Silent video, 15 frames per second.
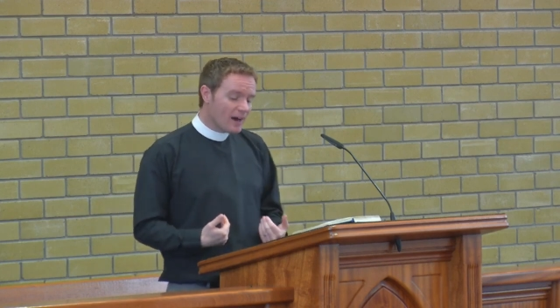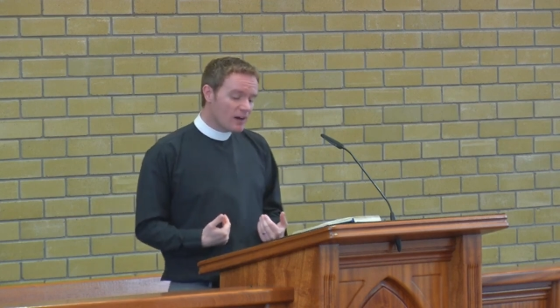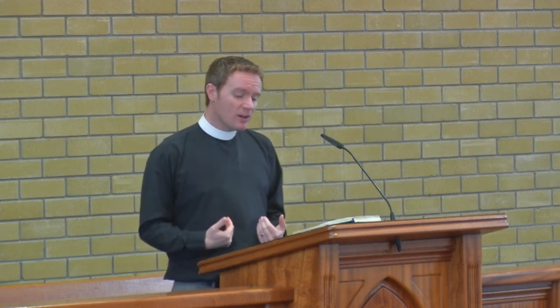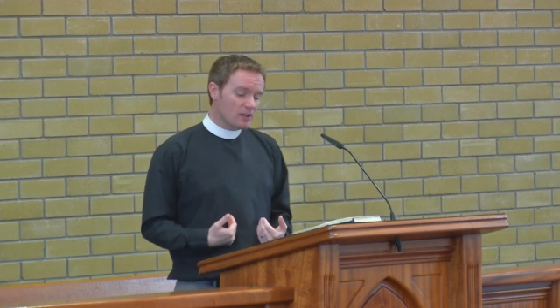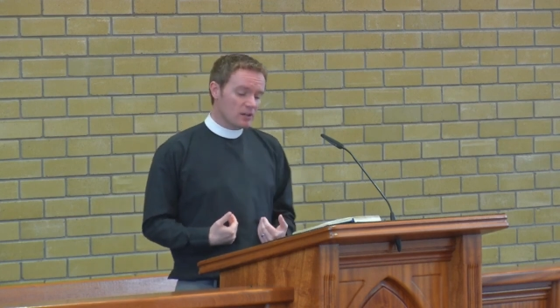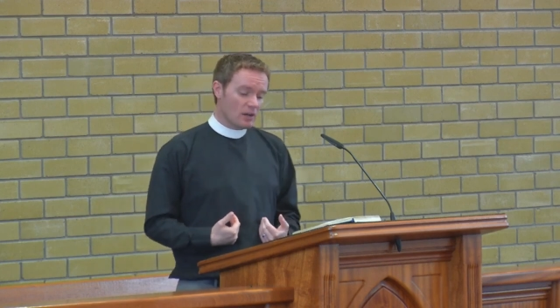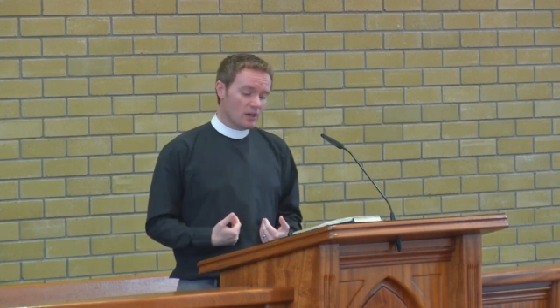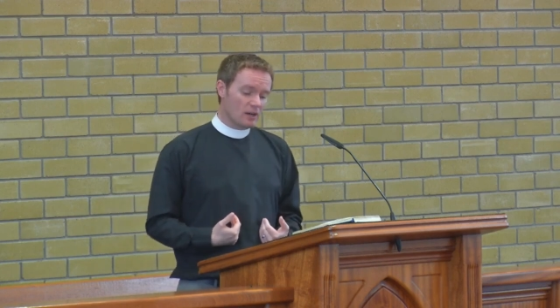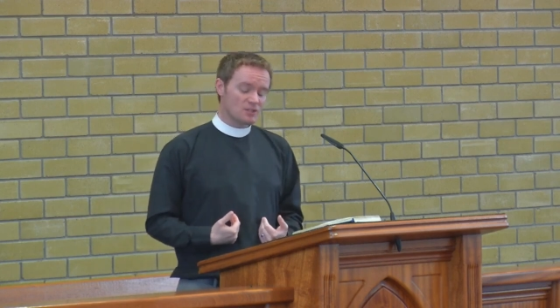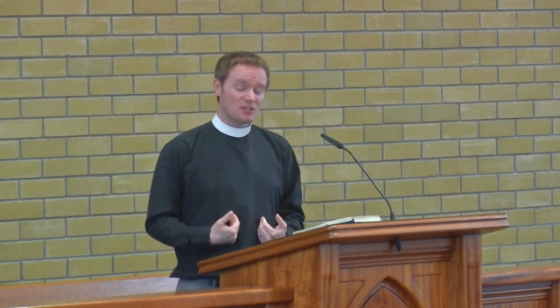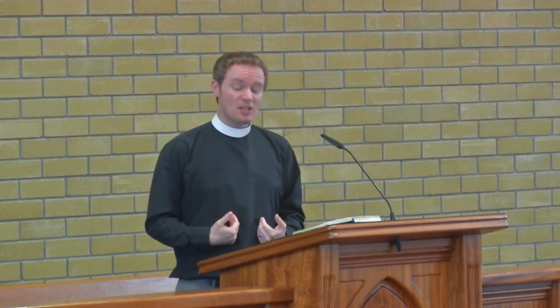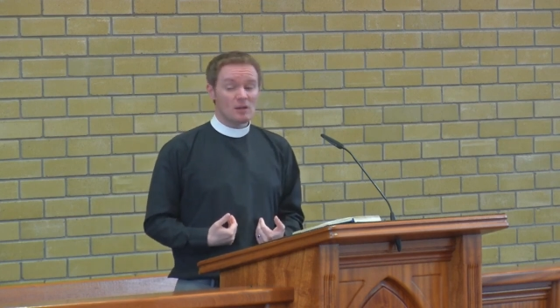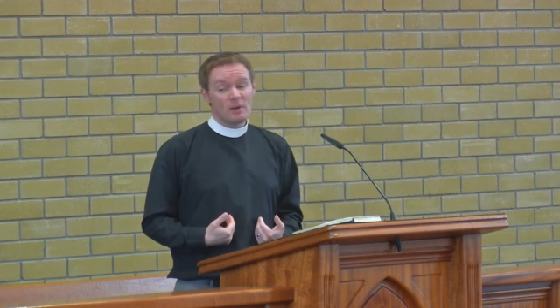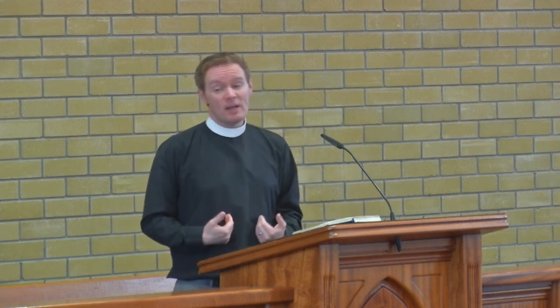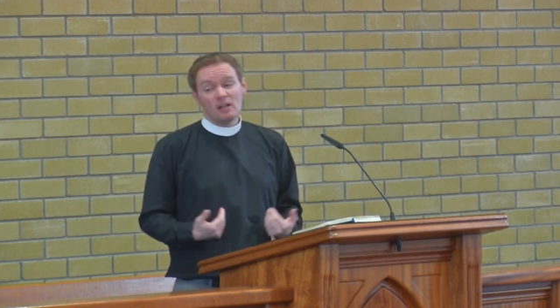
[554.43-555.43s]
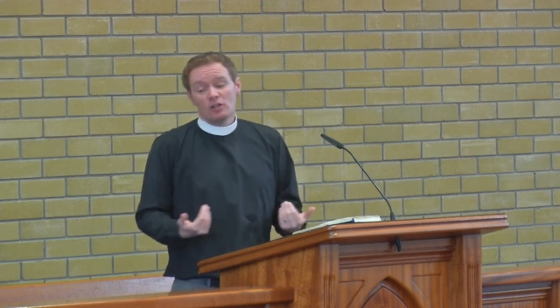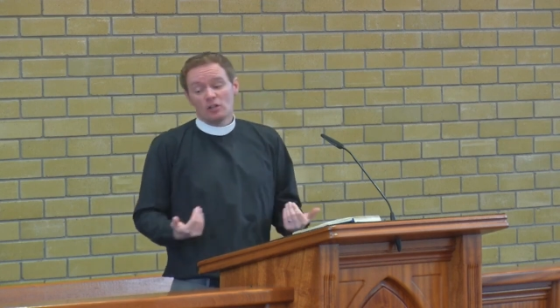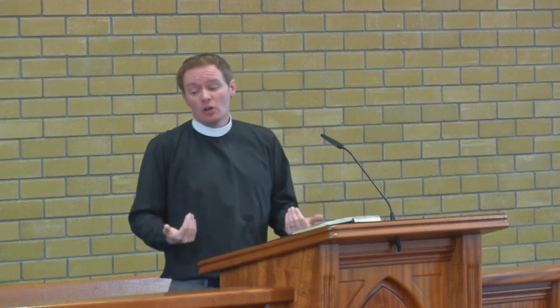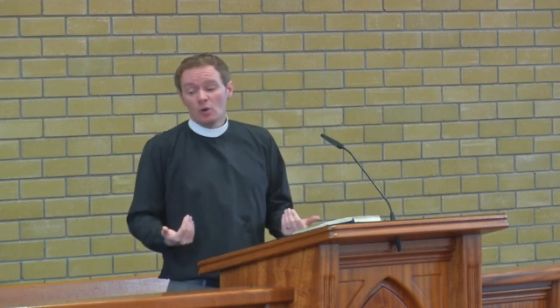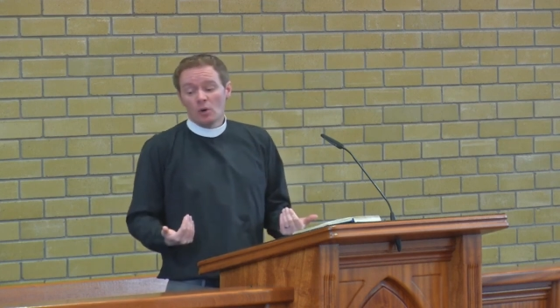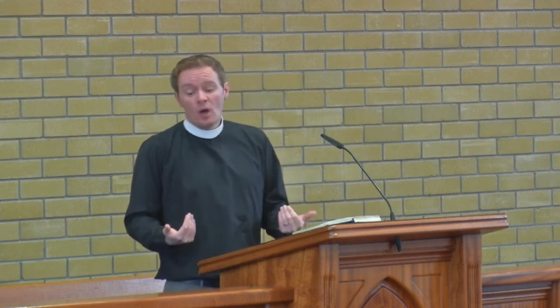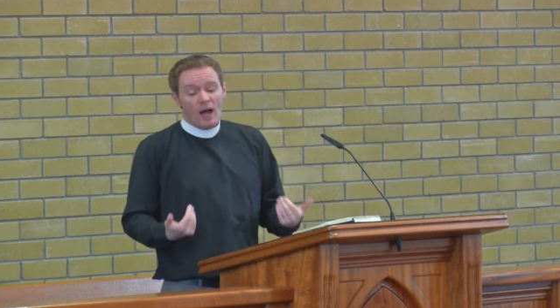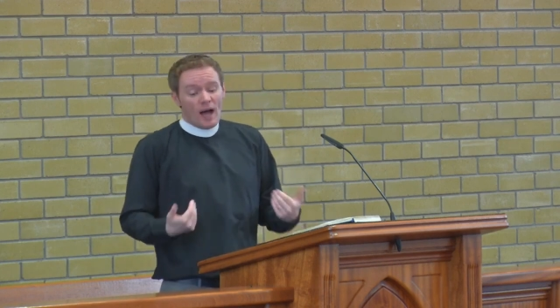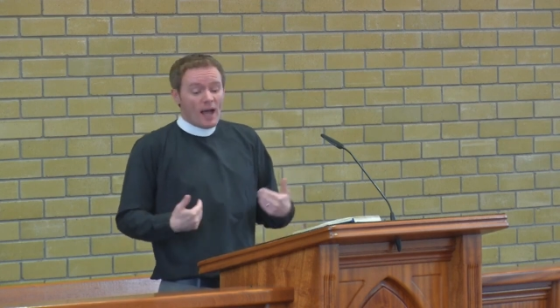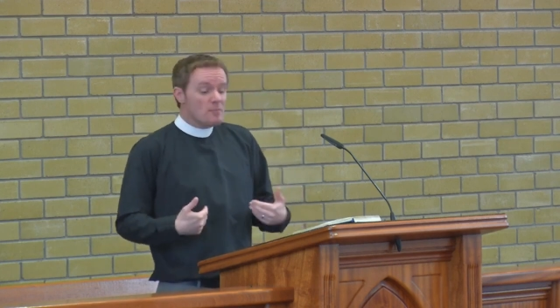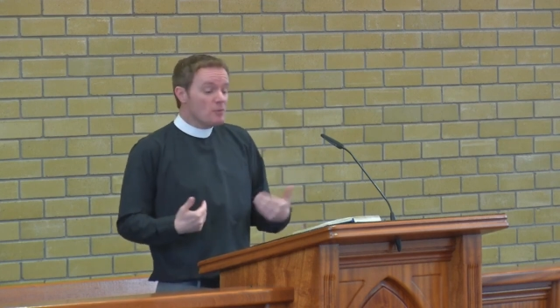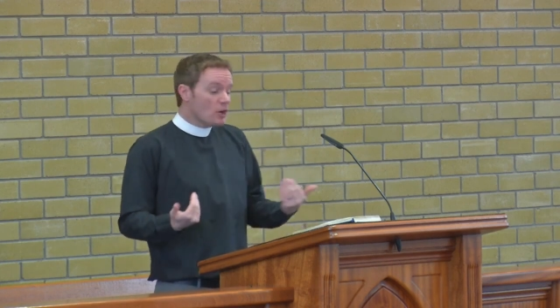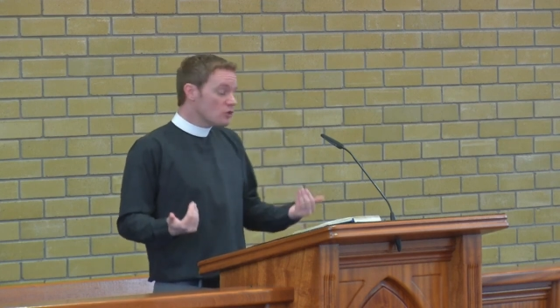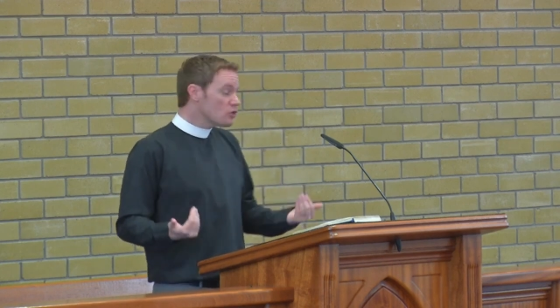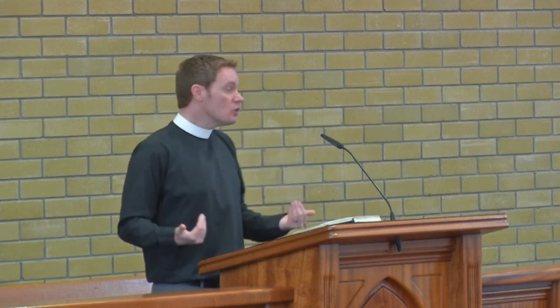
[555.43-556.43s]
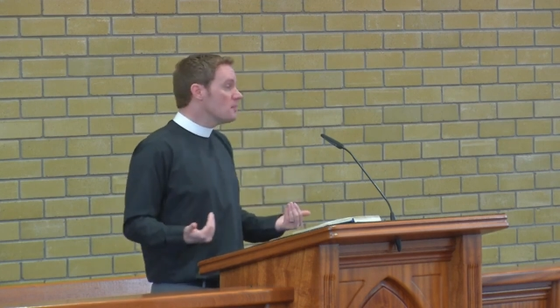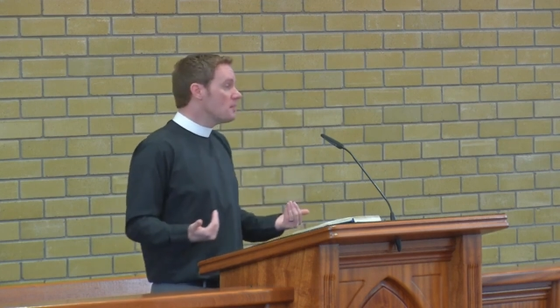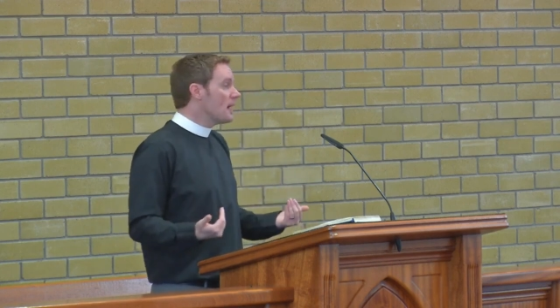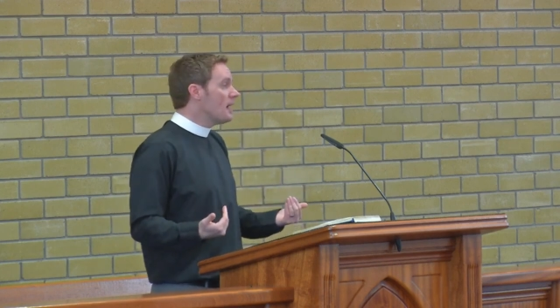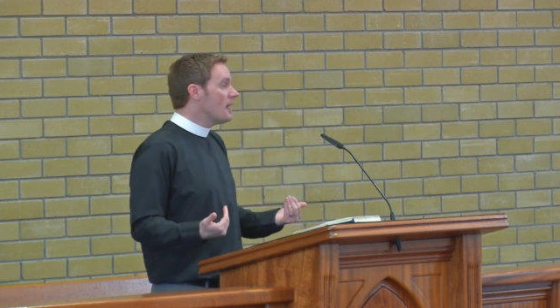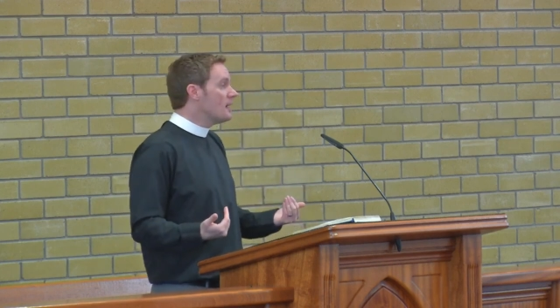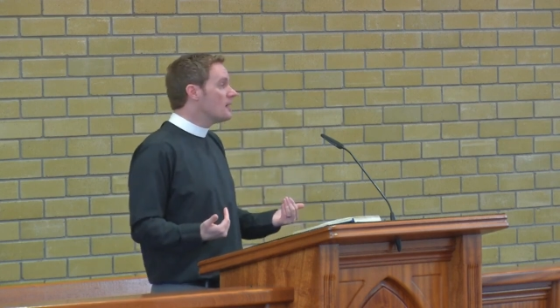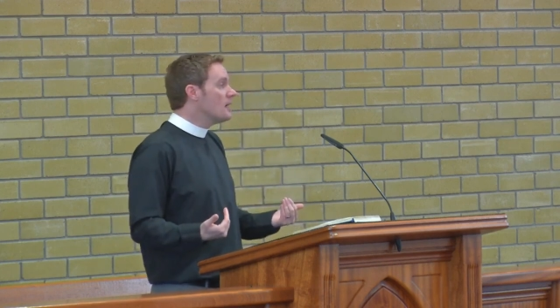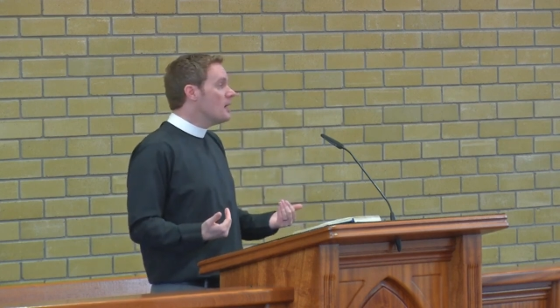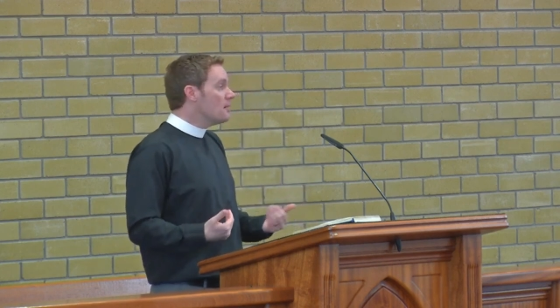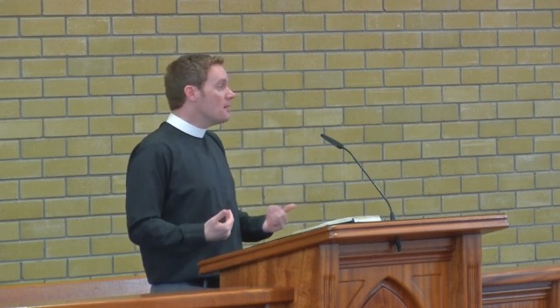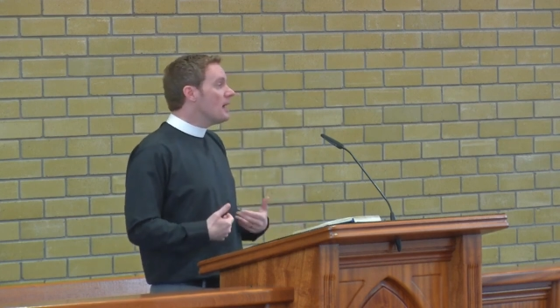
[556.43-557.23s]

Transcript: arrogant heart saying, Well, you know, I'm not too bad.